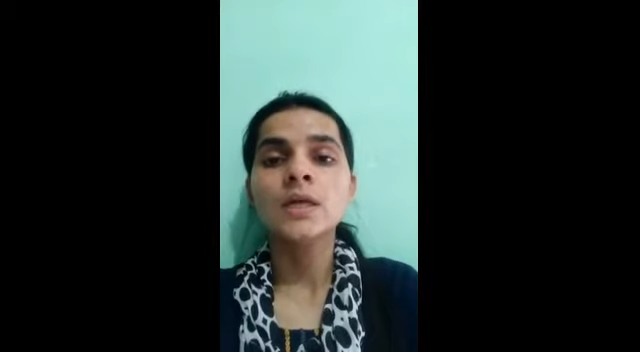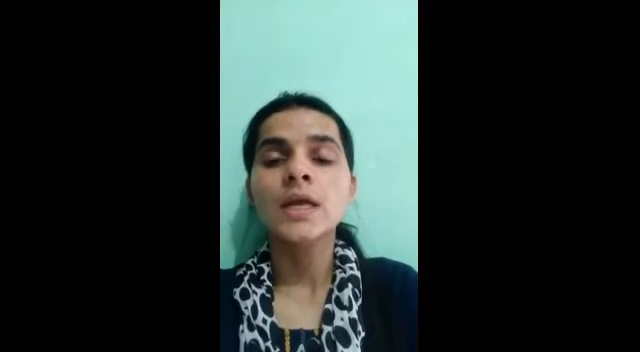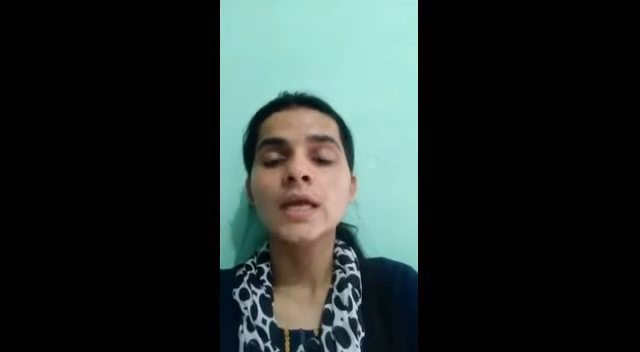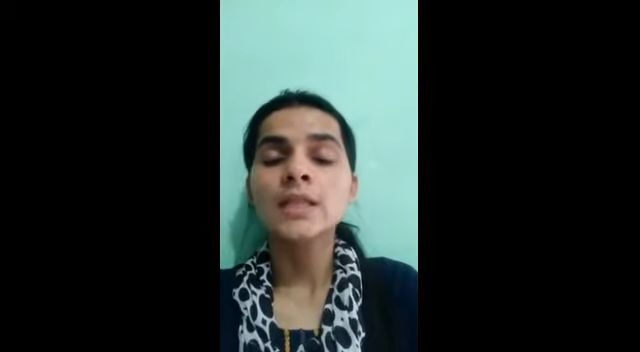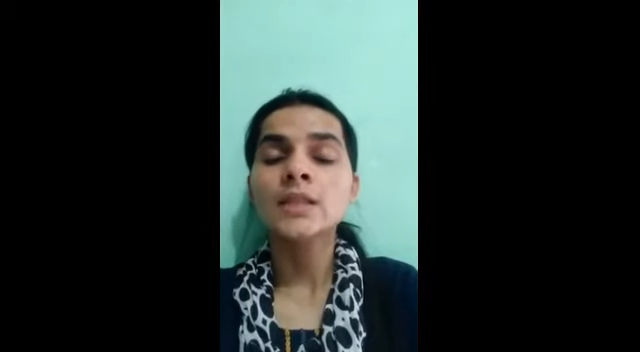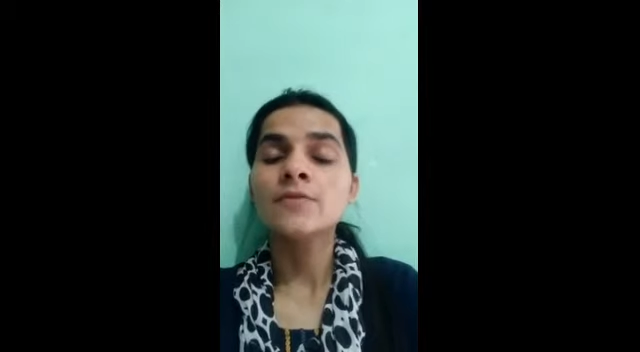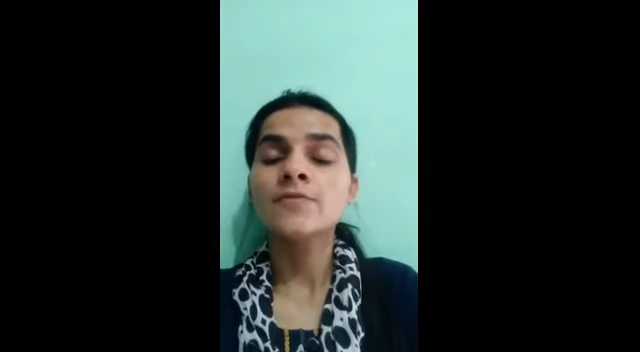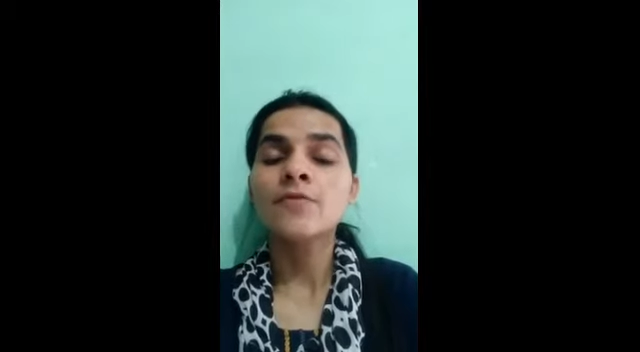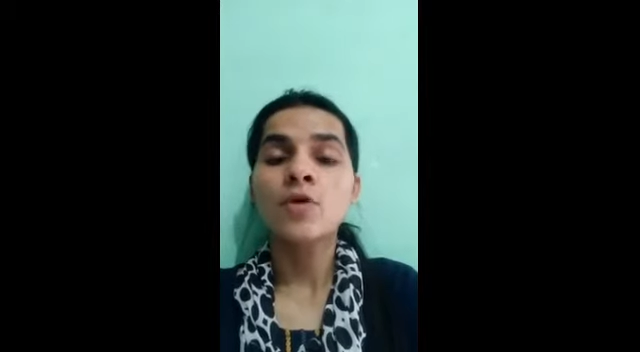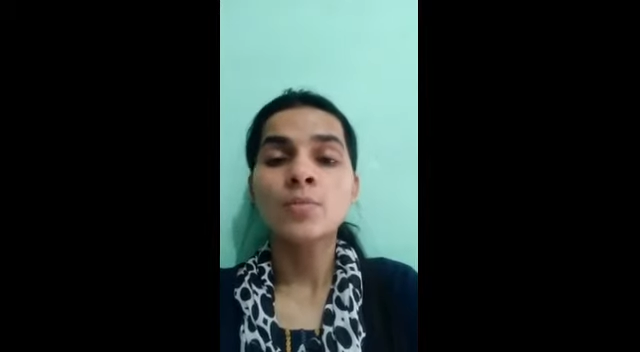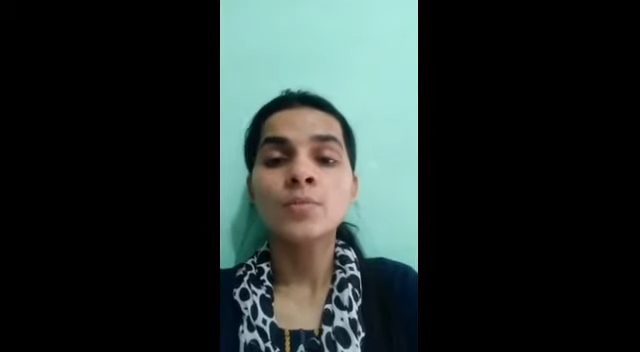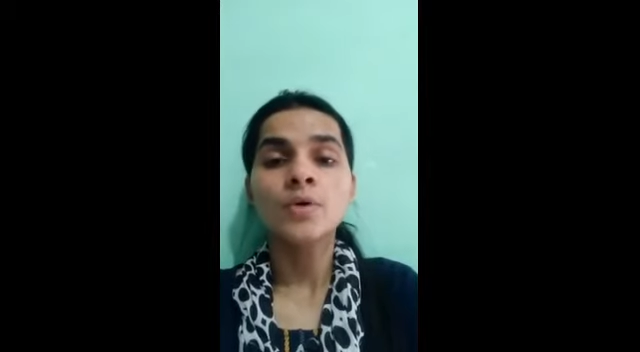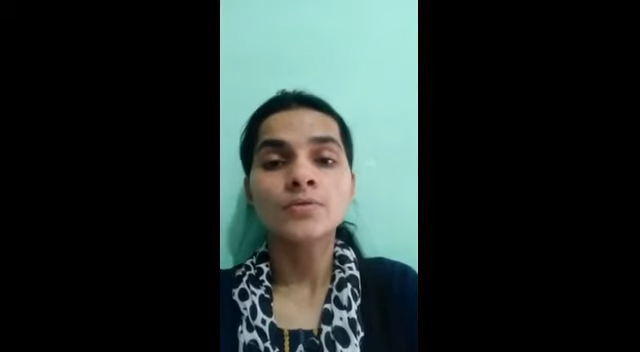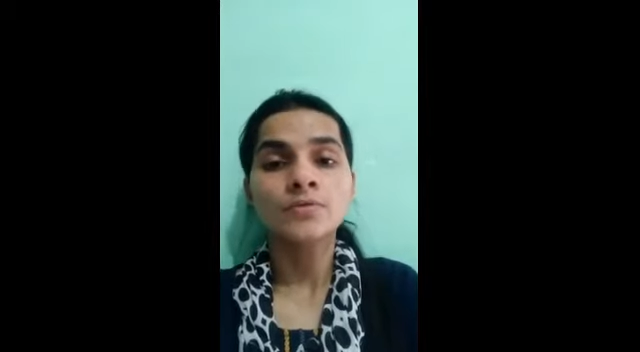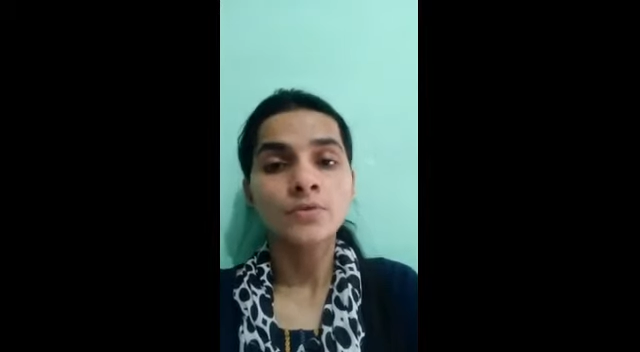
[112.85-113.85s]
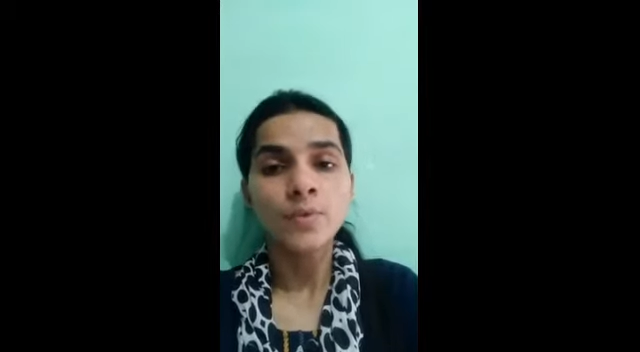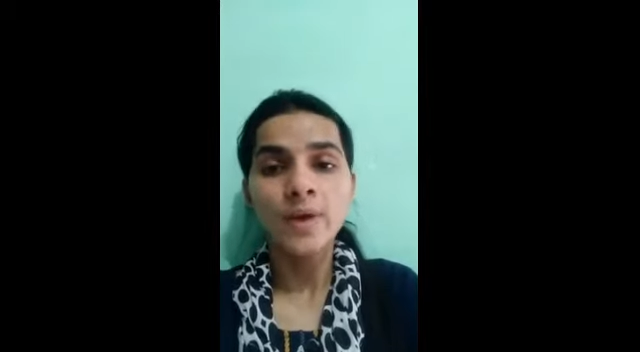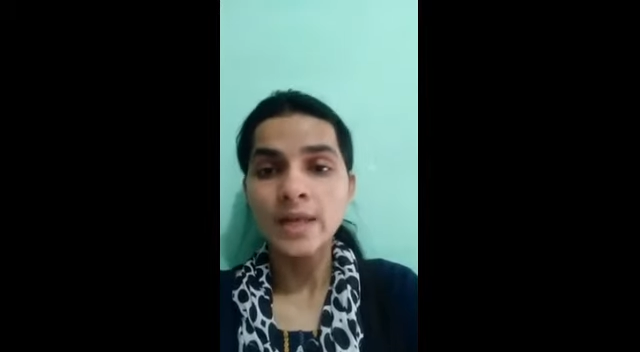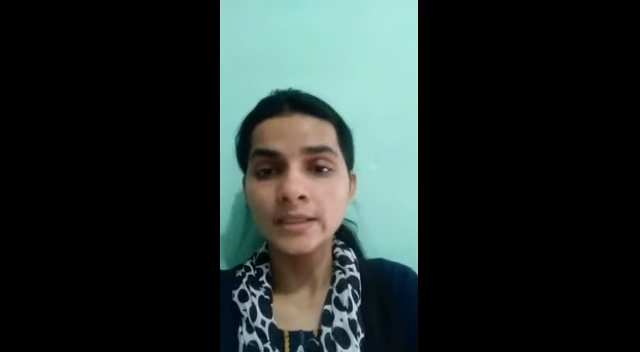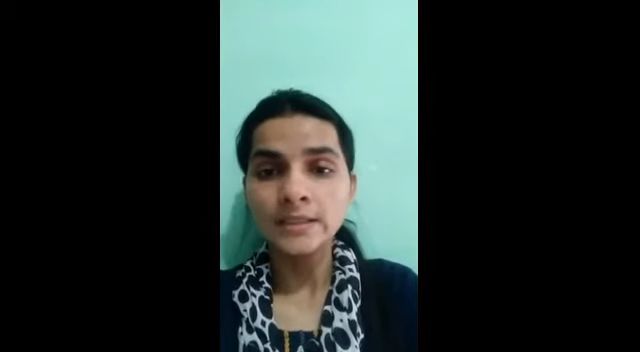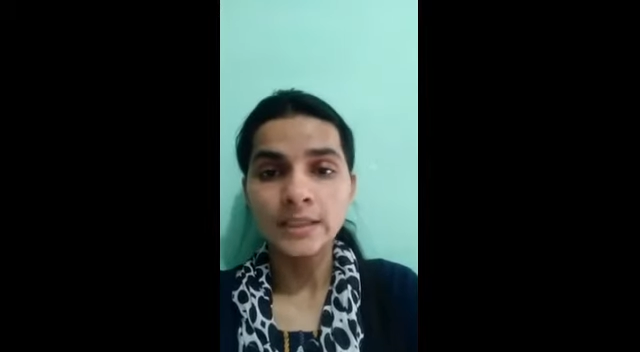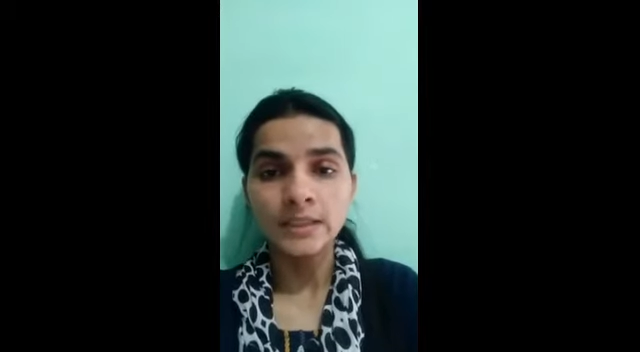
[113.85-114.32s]
in the form of
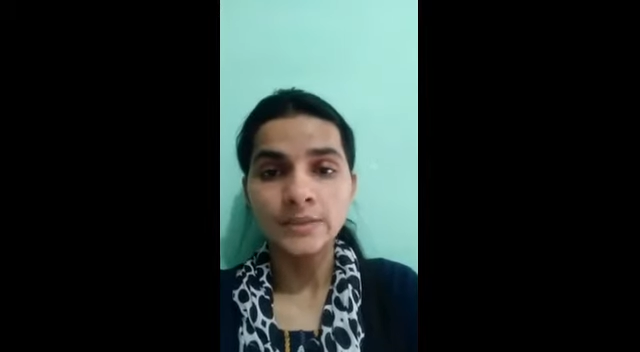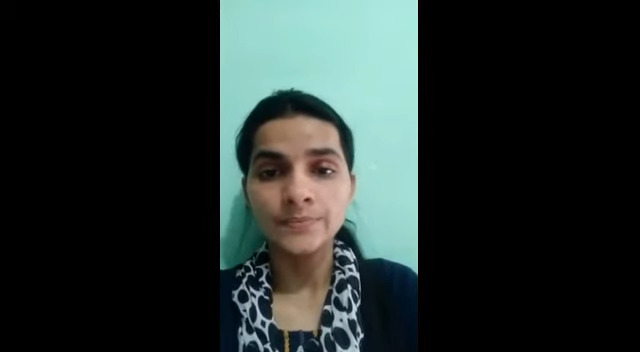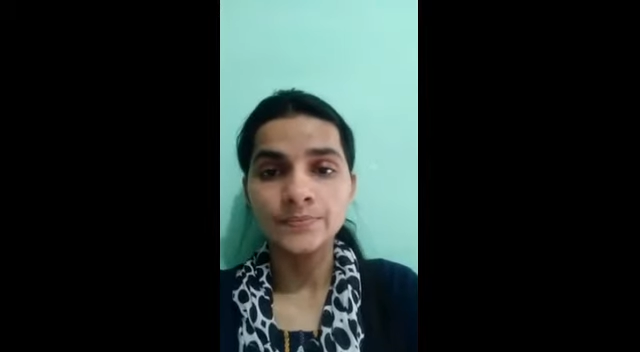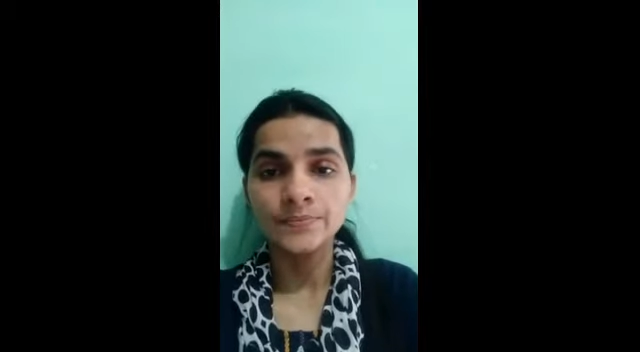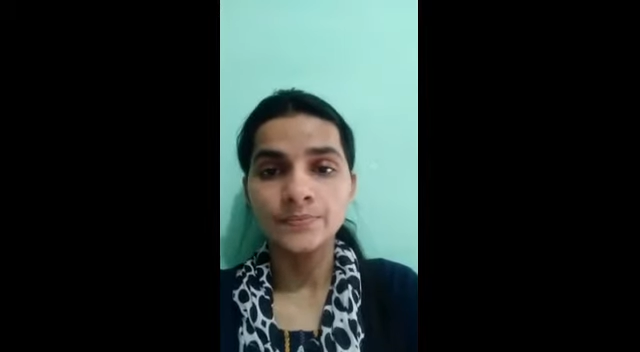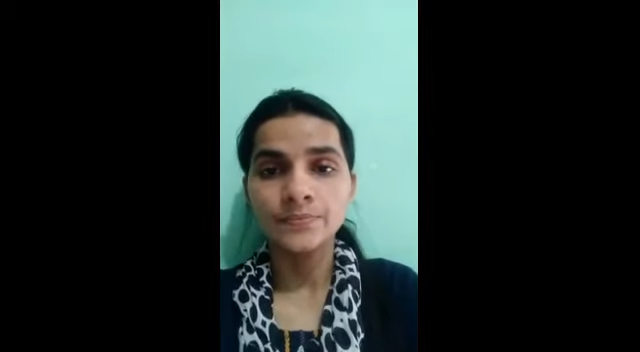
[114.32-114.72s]
quality.